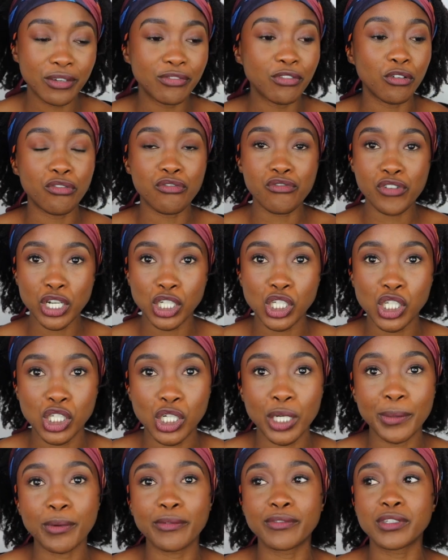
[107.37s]
For
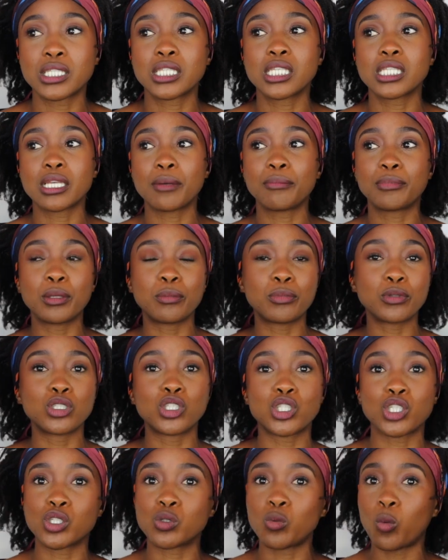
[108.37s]
friendship. Obviously some people
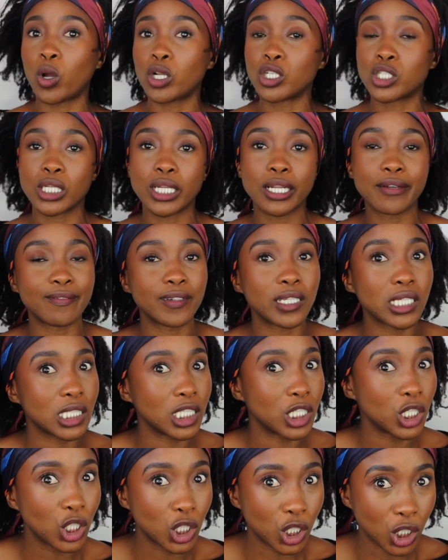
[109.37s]
just want to Netflix
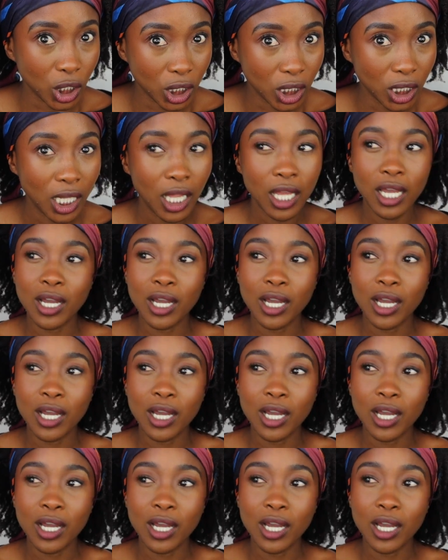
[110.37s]
and chill.